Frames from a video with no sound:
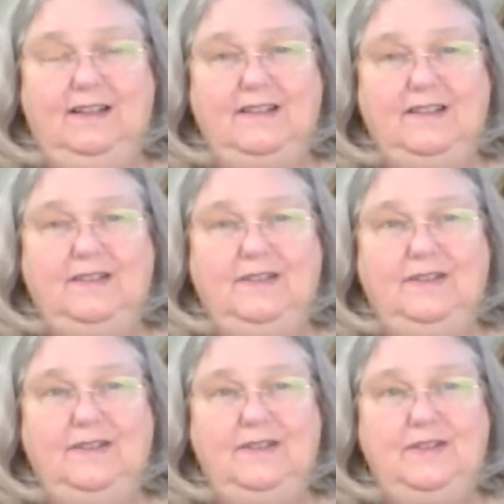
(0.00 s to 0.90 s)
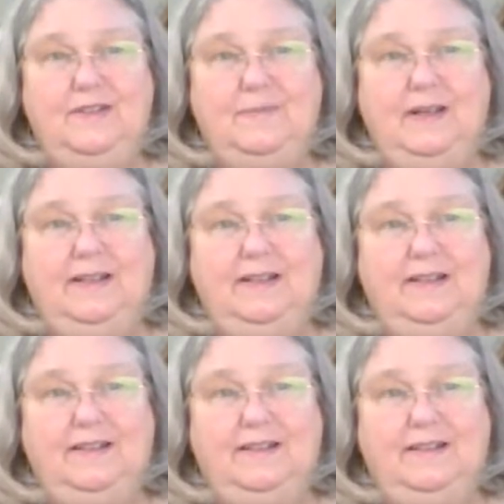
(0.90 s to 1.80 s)
as soon as you
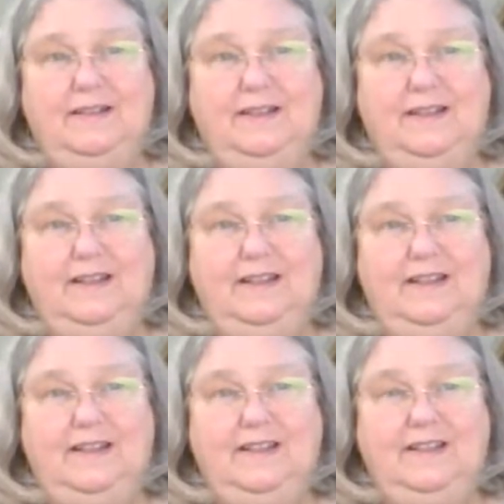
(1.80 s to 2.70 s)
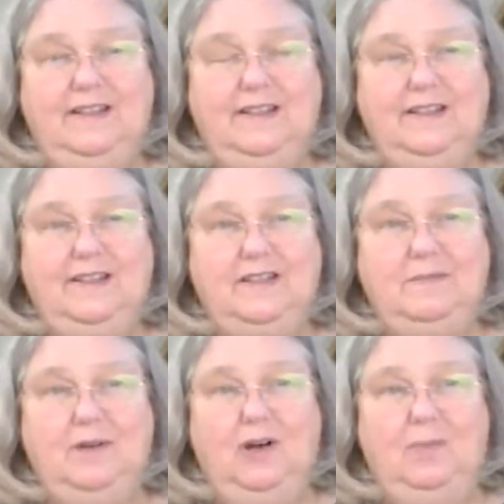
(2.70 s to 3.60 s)
spend just a
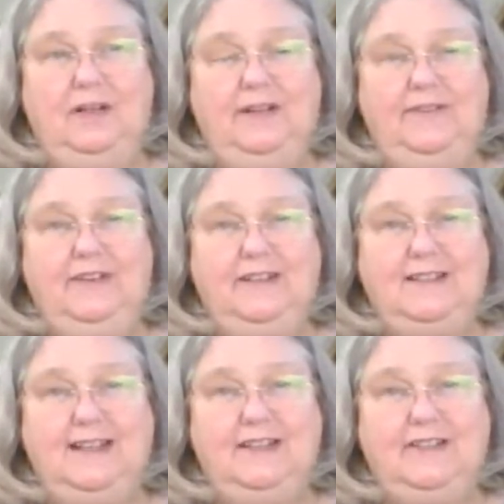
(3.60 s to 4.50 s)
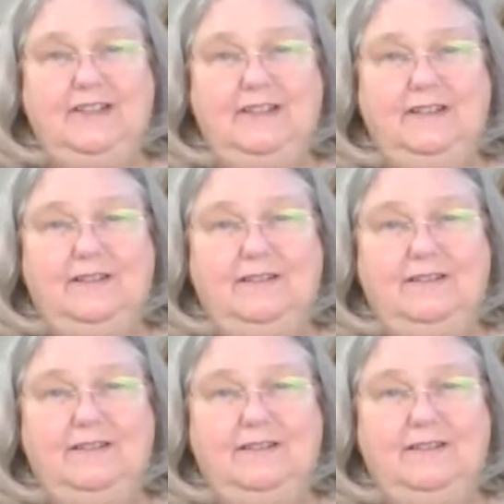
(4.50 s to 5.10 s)
moment of your attention